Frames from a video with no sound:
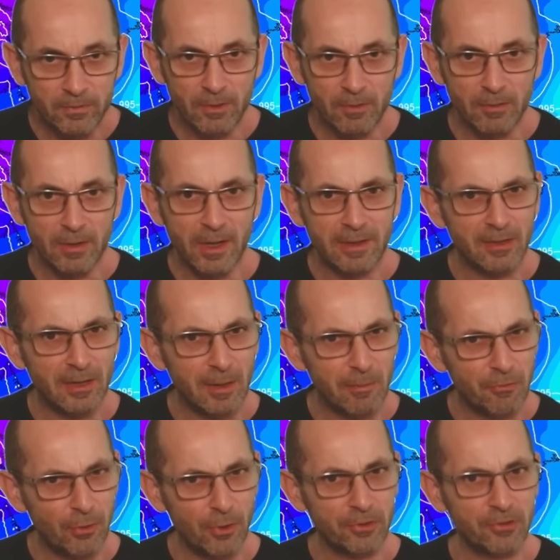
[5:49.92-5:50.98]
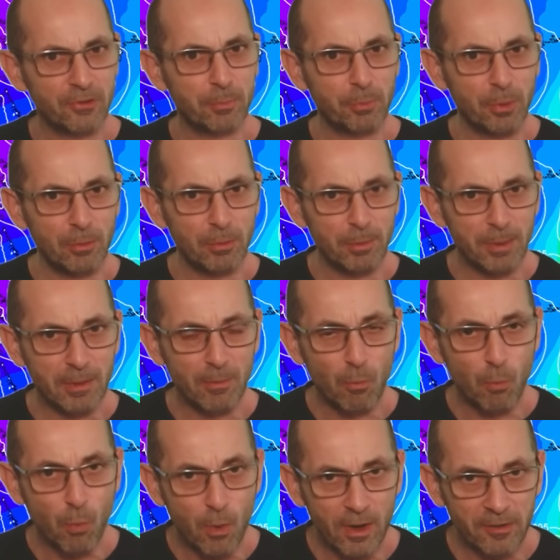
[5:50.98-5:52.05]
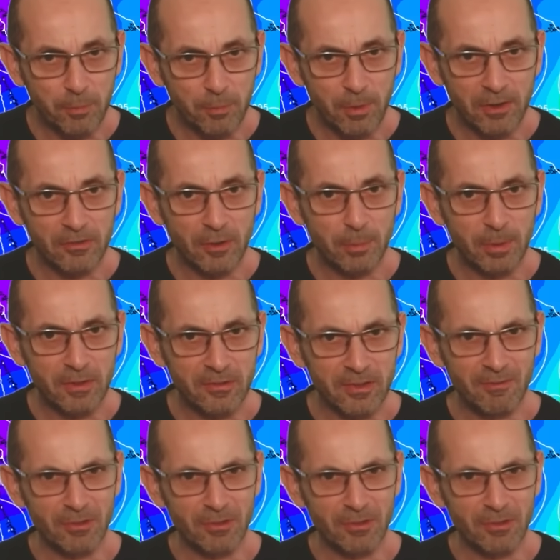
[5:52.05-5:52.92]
Nighttime frost probably becoming widespread, as I've been saying.